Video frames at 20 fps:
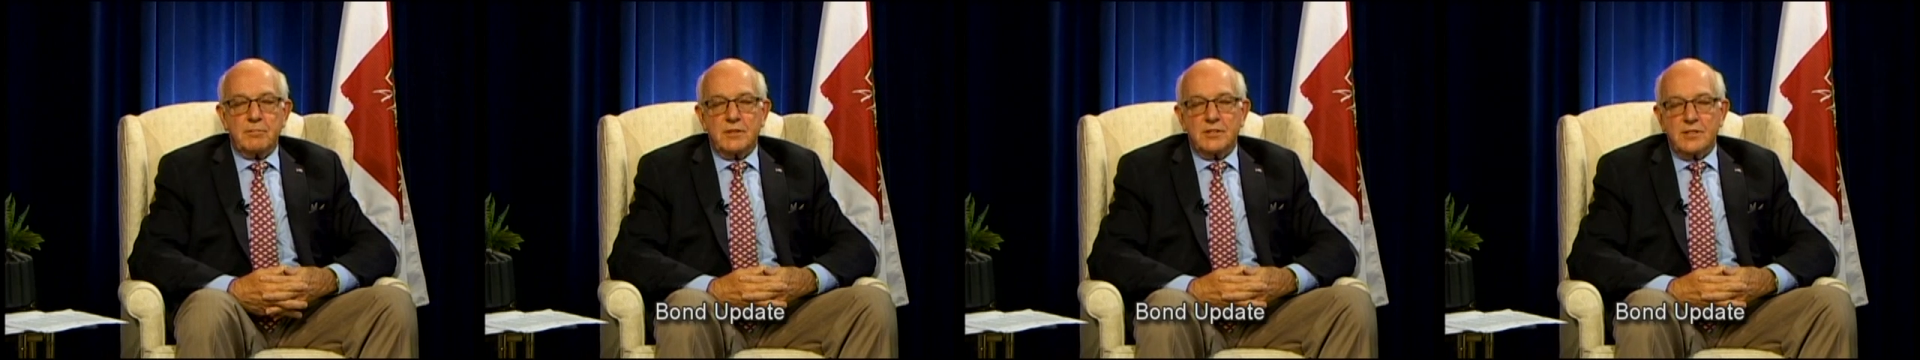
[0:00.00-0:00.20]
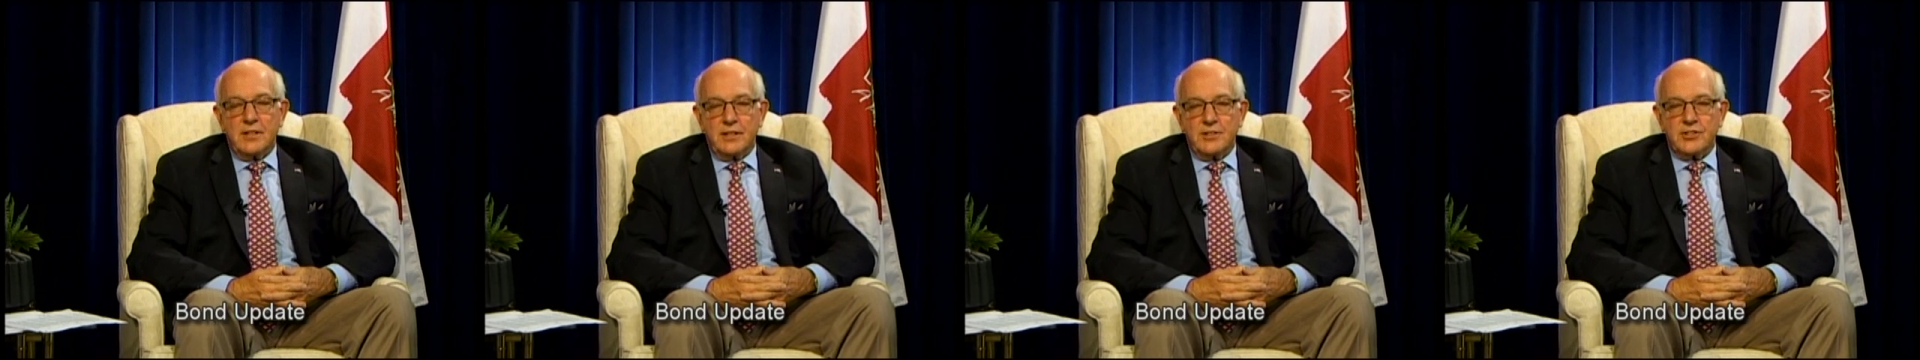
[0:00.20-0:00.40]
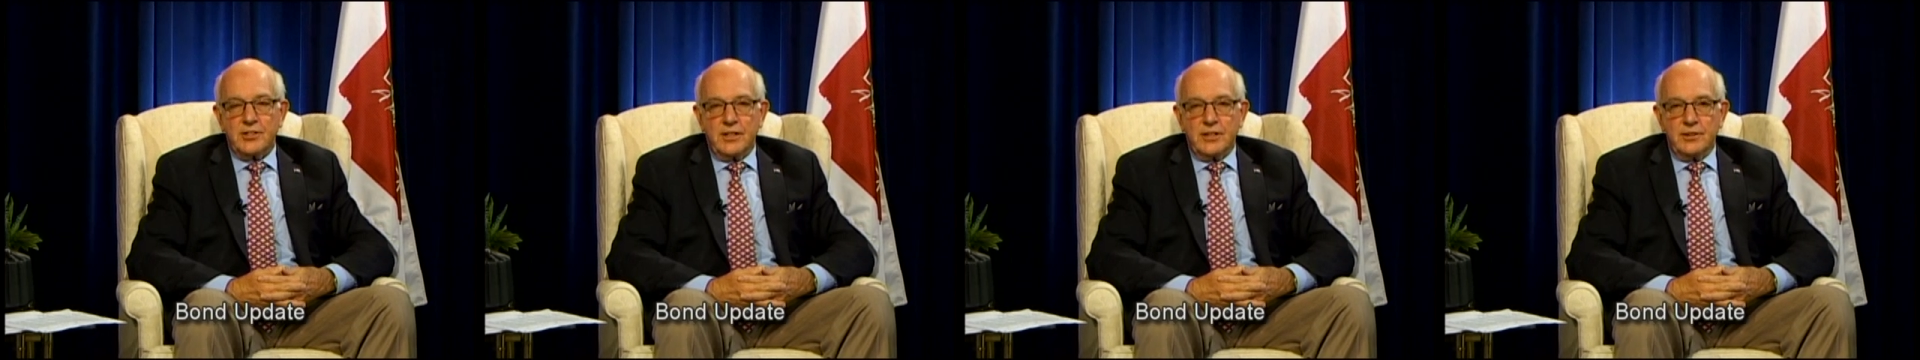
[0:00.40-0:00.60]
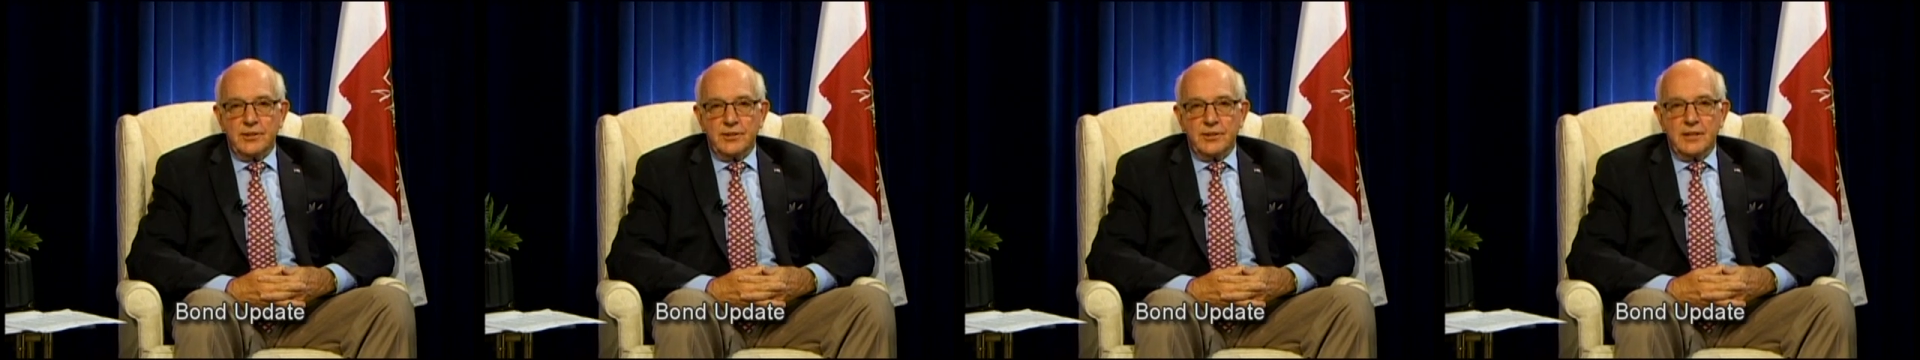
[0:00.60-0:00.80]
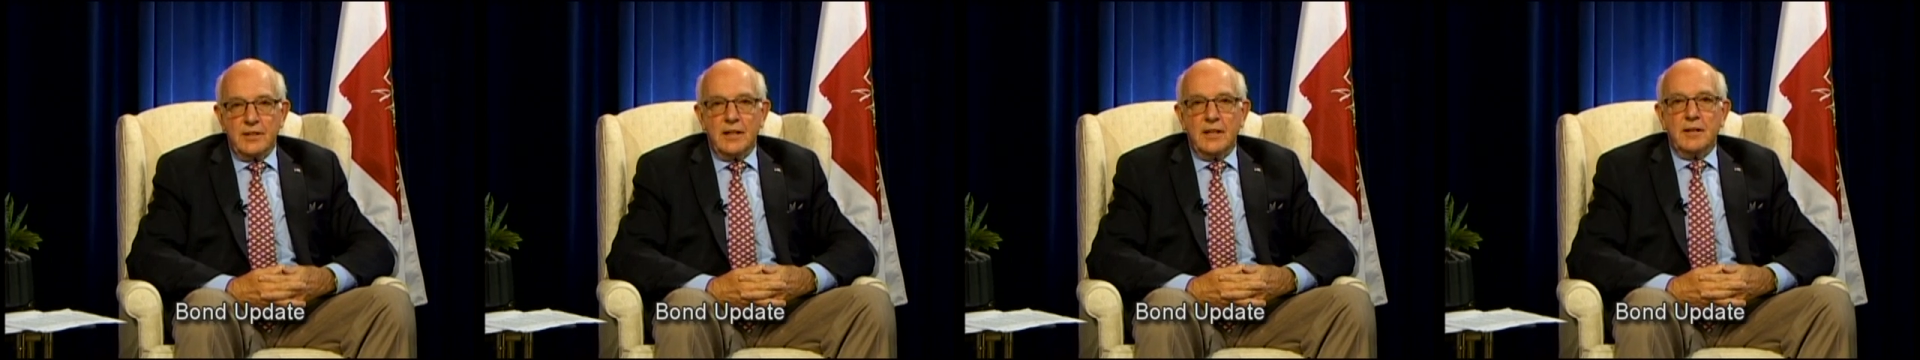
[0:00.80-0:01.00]
not shingled,
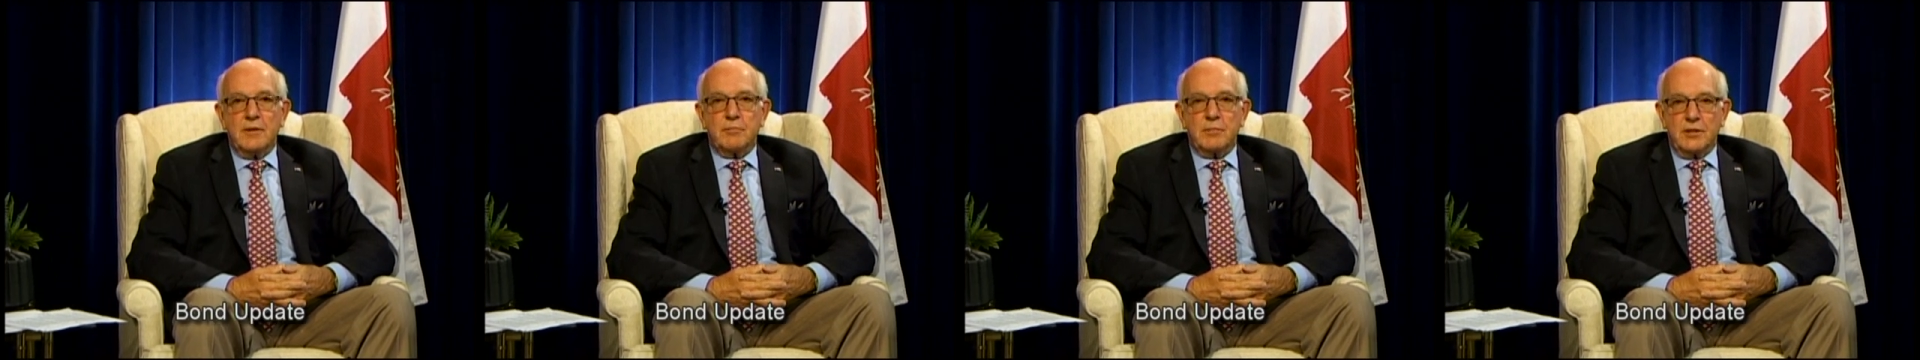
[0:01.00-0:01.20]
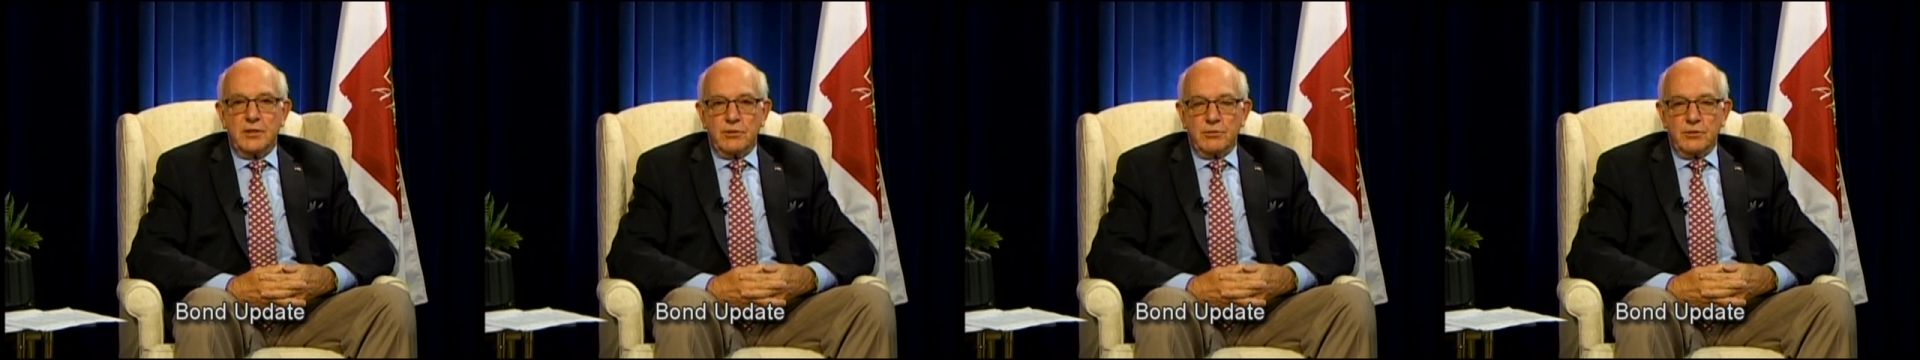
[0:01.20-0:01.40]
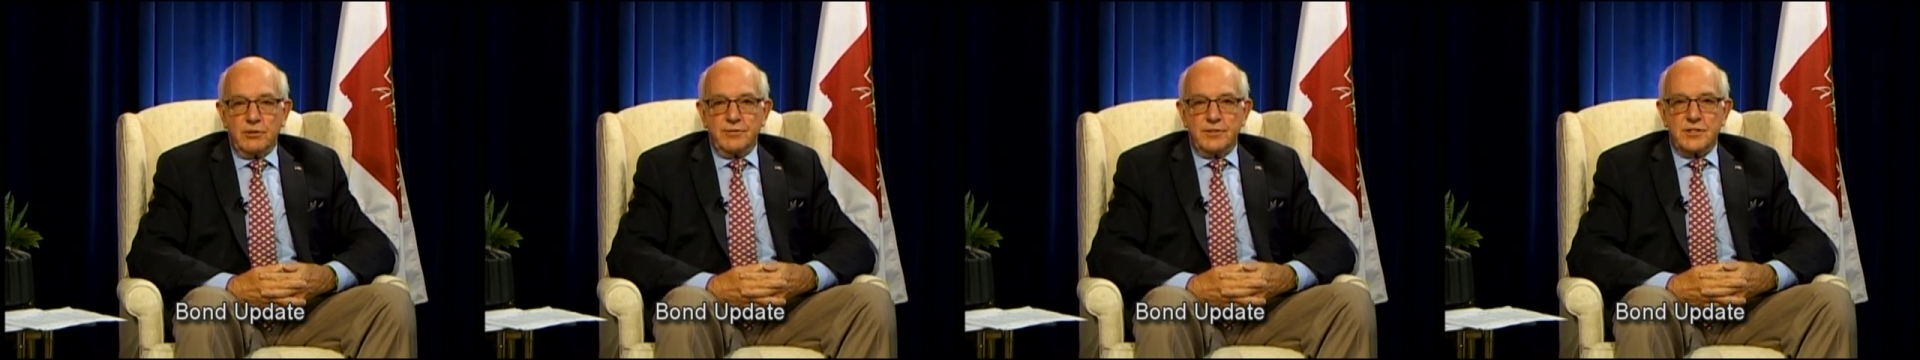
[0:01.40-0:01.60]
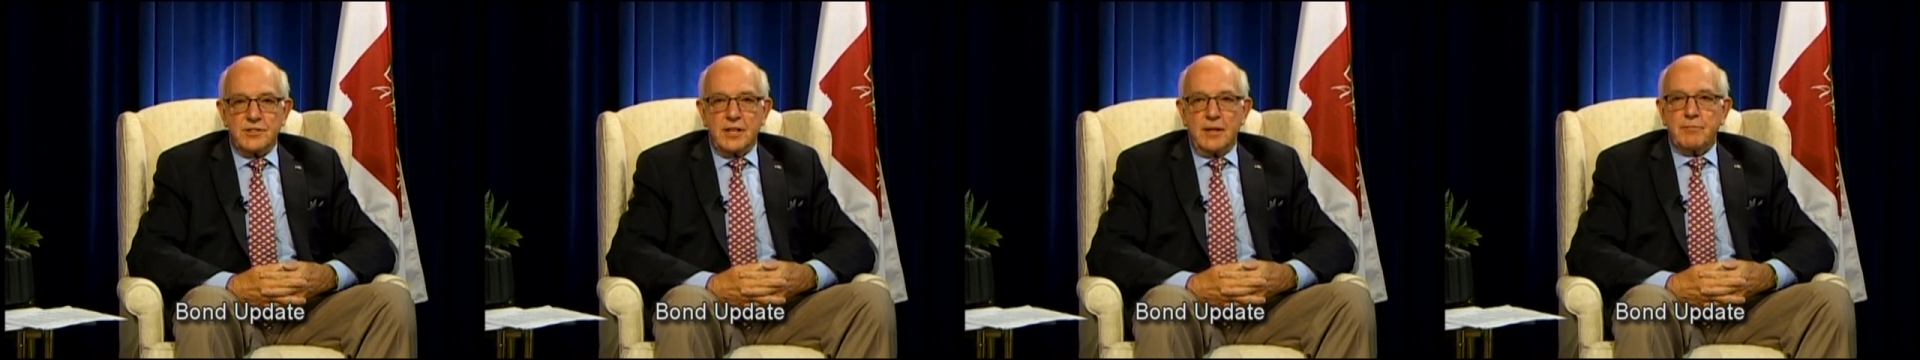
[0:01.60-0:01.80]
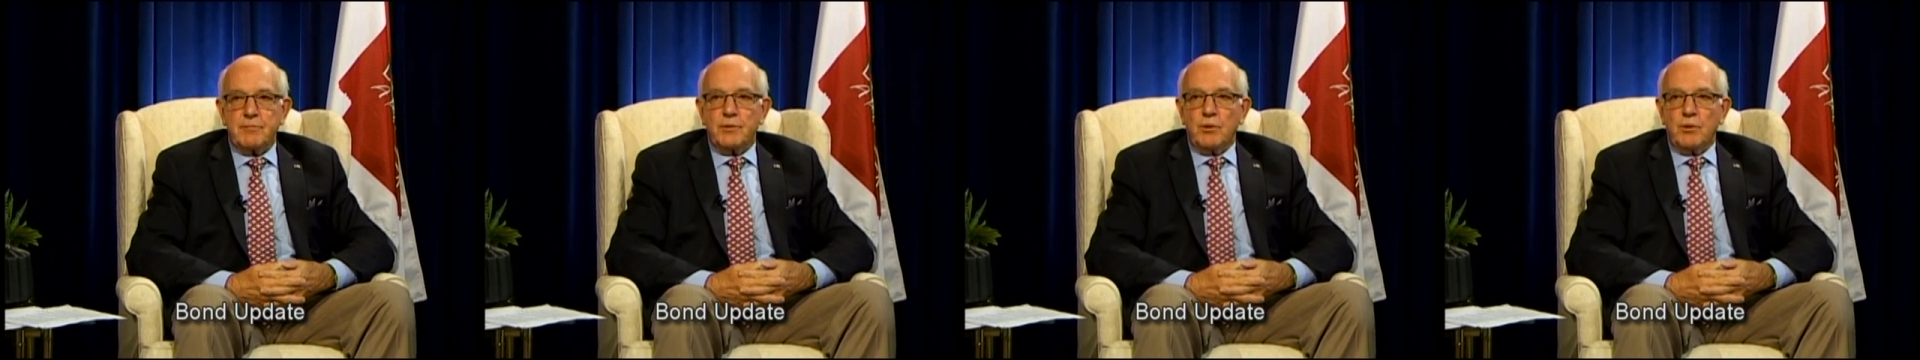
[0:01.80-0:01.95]
but the roof is up.